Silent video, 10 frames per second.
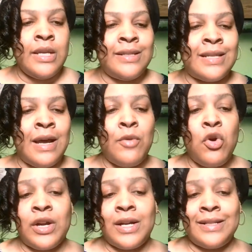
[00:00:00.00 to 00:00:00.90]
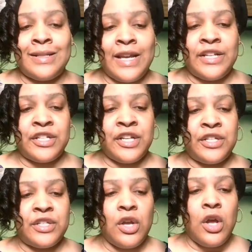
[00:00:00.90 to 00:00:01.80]
Some
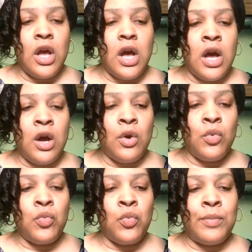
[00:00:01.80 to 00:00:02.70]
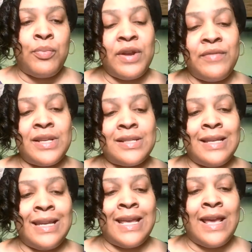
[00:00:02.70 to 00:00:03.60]
organizations were
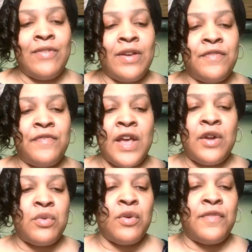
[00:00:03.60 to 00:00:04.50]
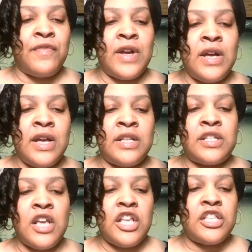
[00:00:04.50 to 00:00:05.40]
previously given federal funds